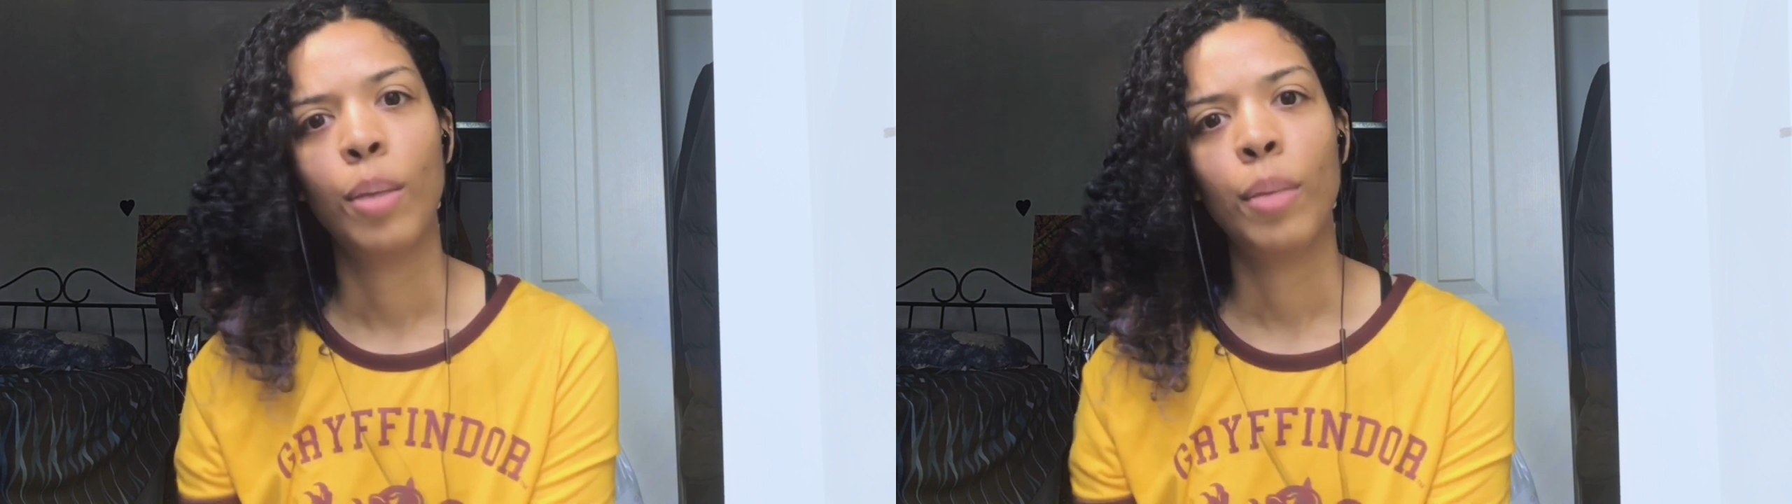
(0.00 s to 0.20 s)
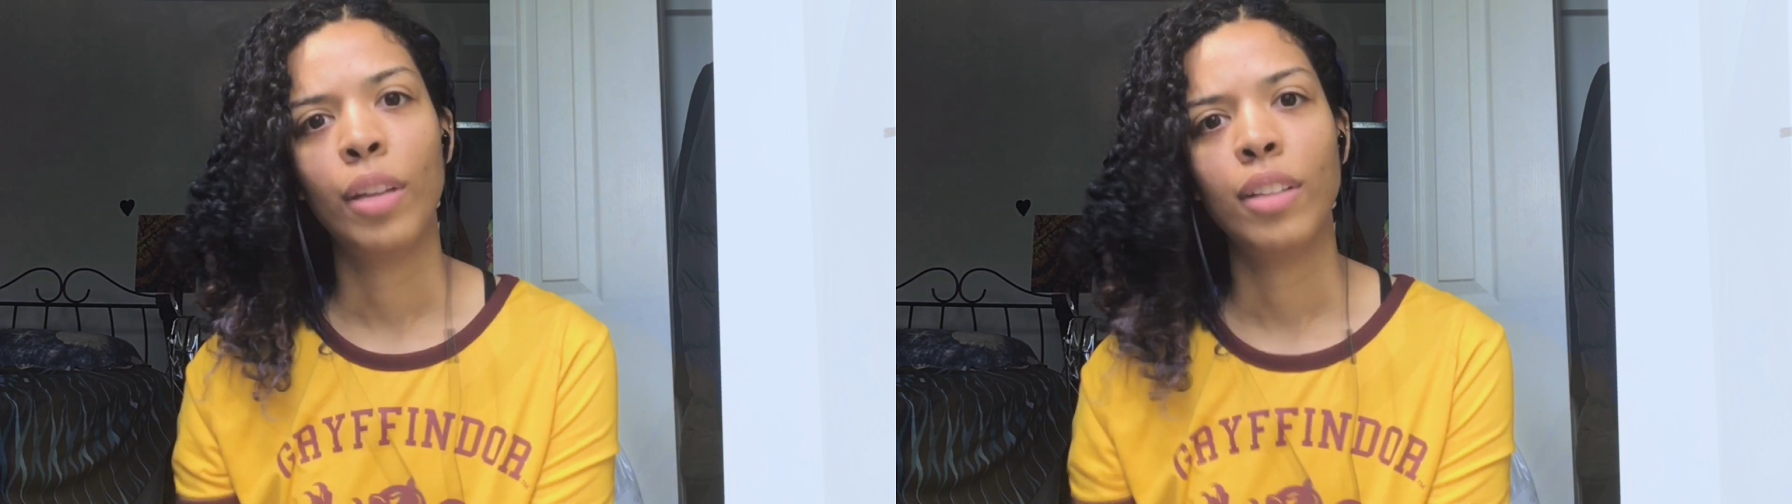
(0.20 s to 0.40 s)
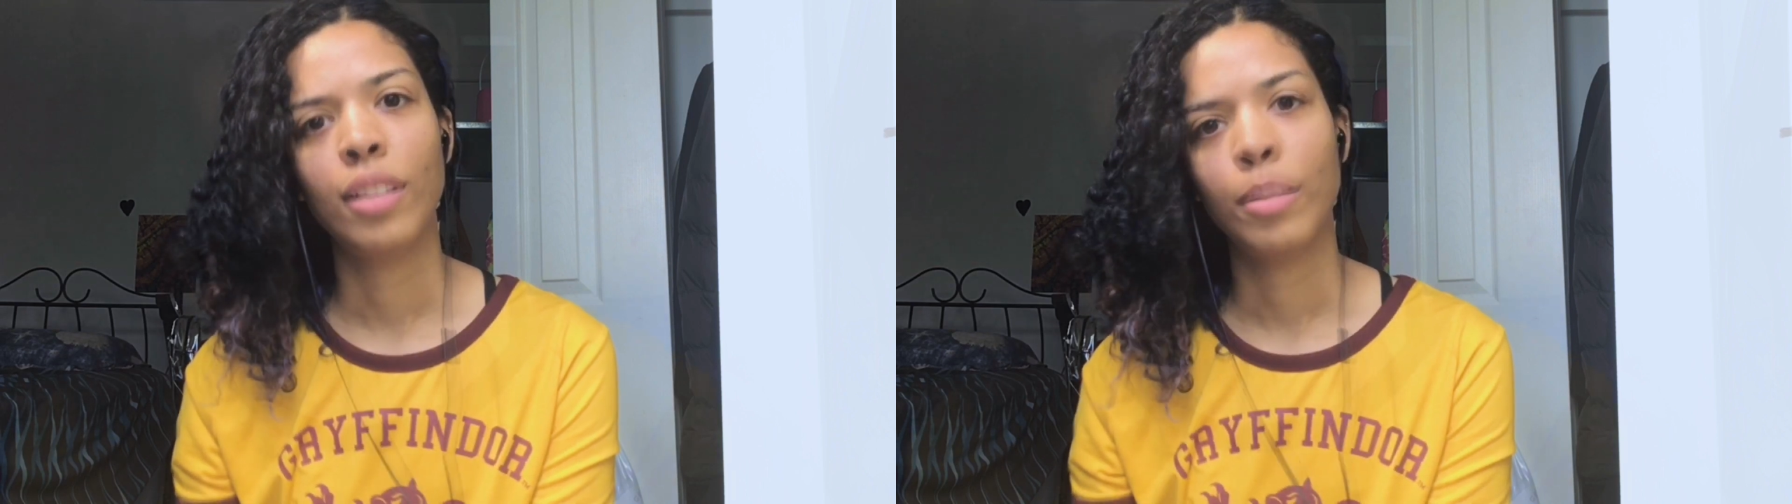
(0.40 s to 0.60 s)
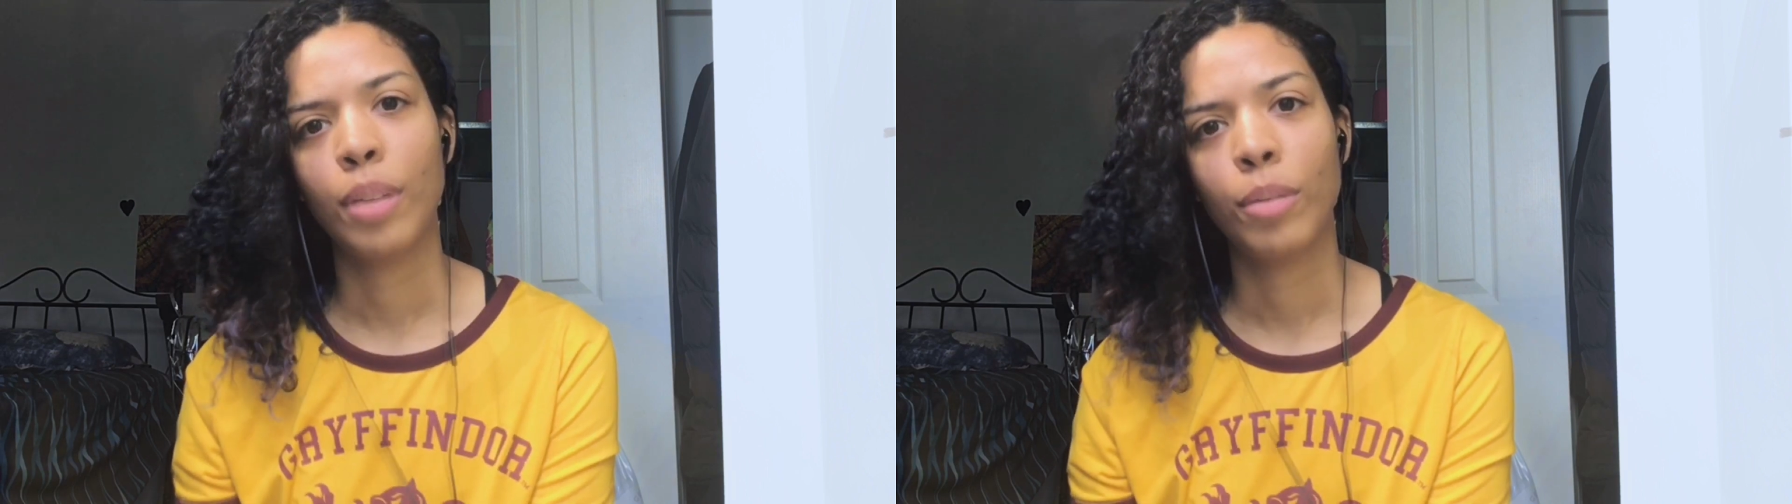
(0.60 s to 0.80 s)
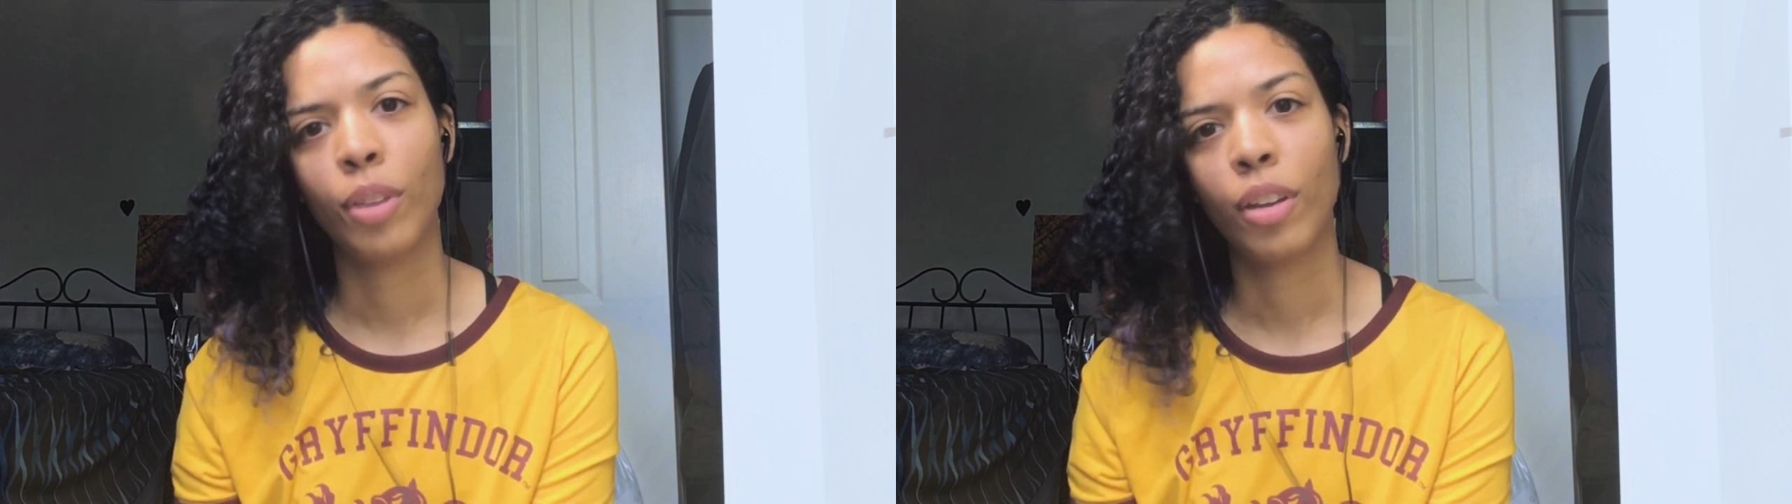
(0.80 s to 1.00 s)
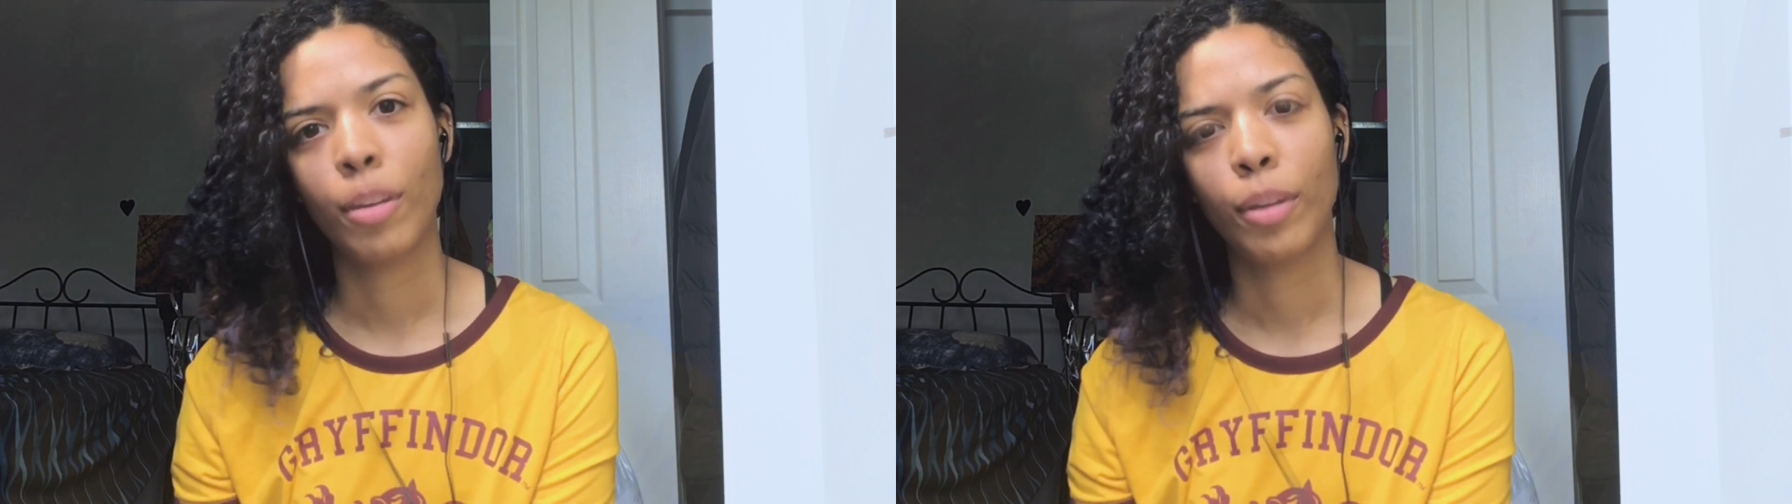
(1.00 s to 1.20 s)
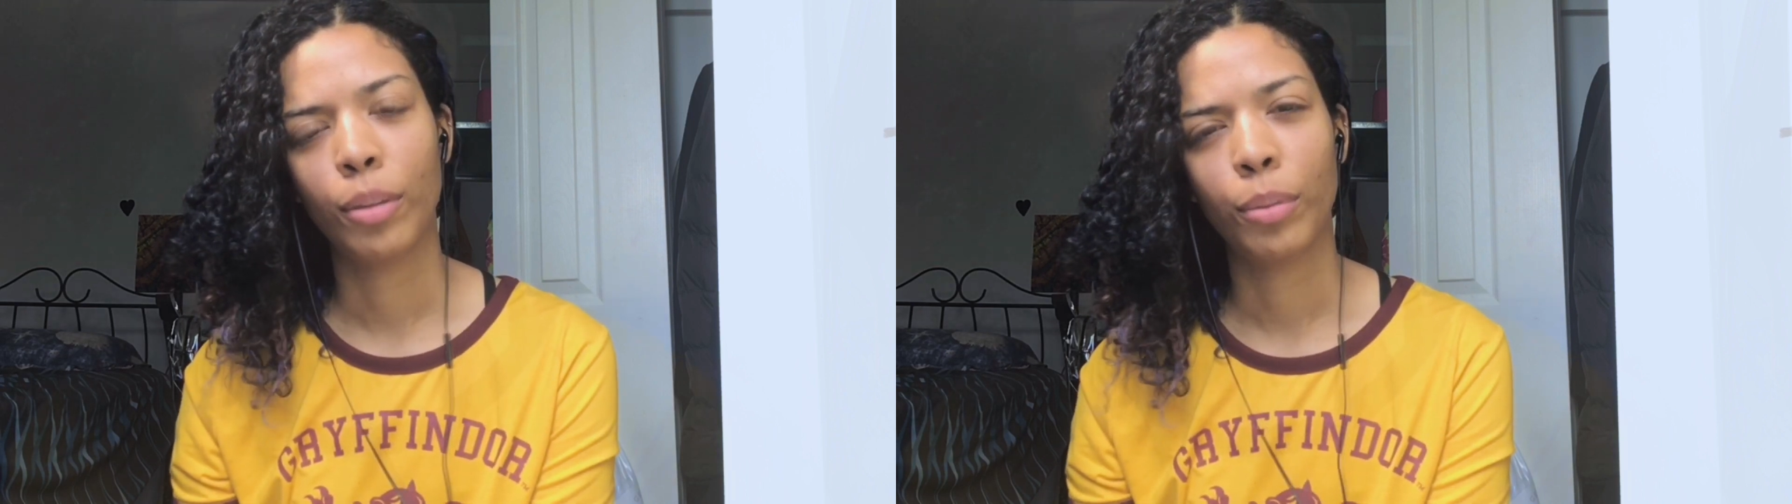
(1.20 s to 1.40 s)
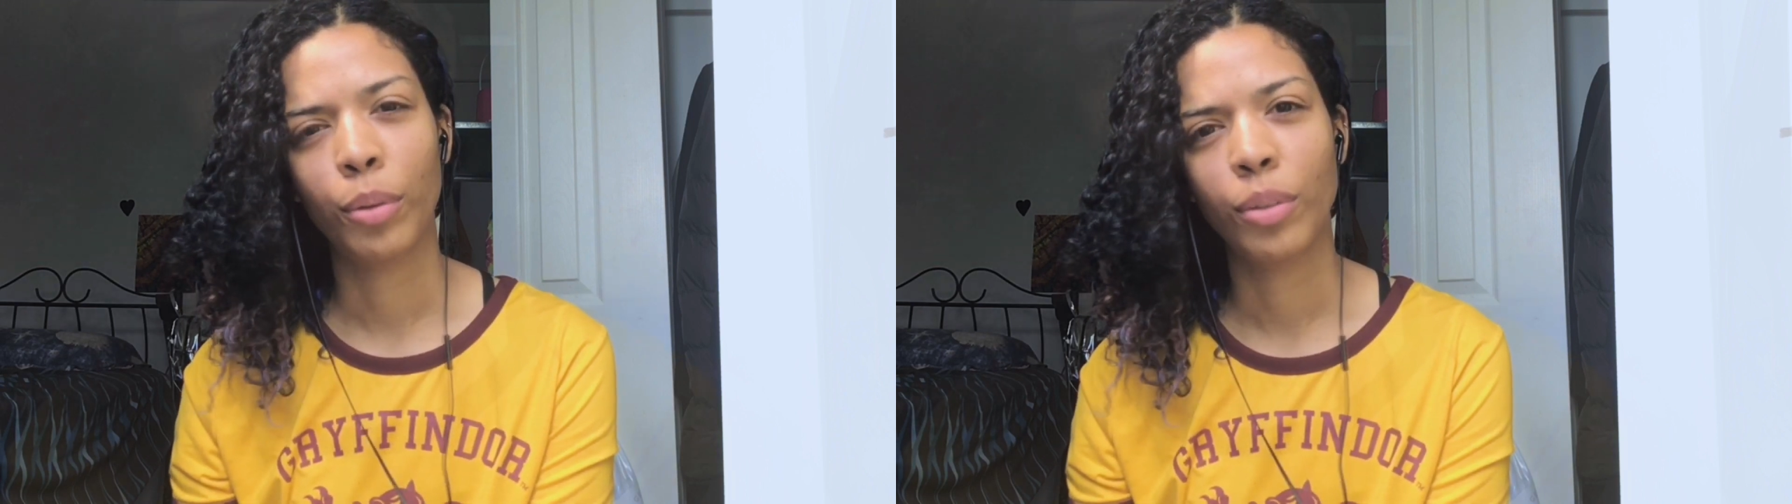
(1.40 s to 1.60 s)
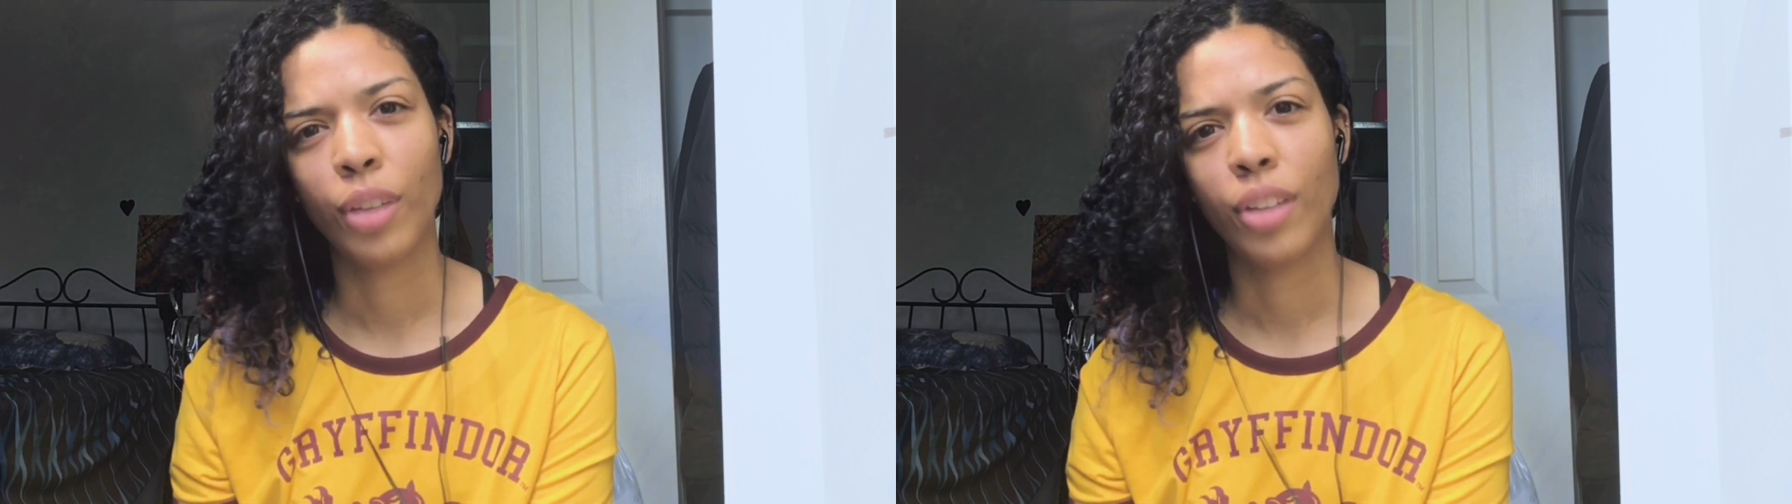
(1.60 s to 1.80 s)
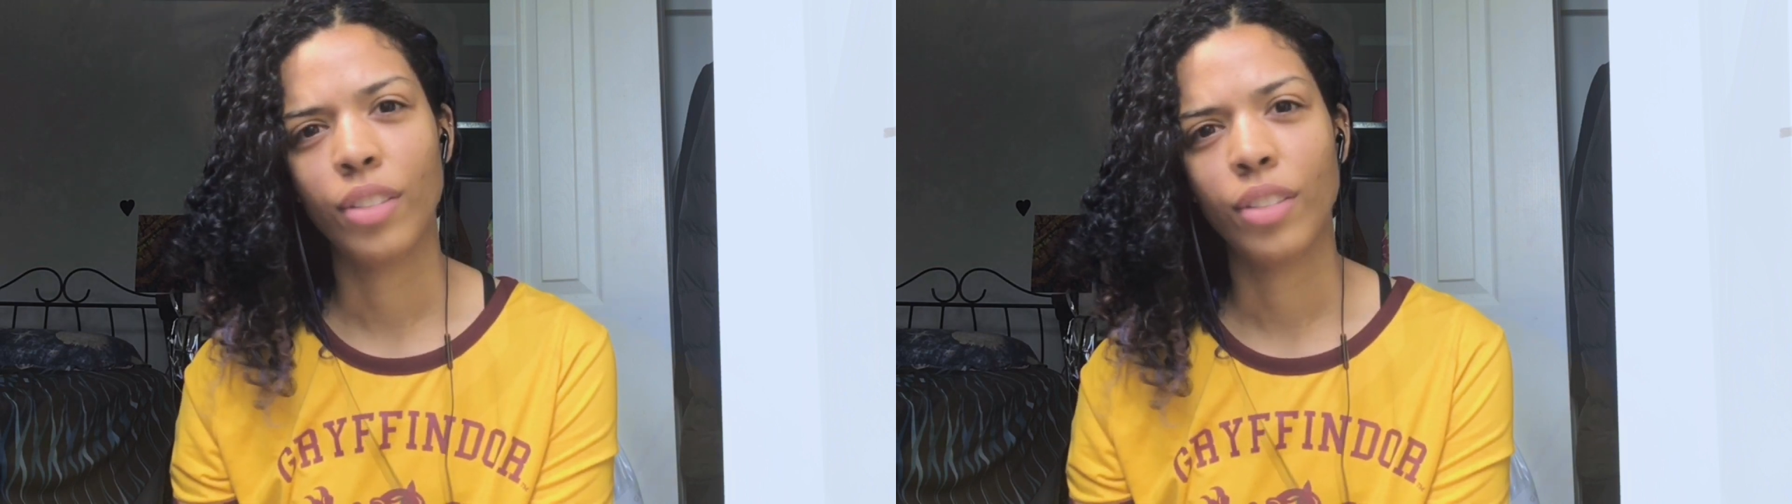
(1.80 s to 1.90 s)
but at the same time talking about the protests.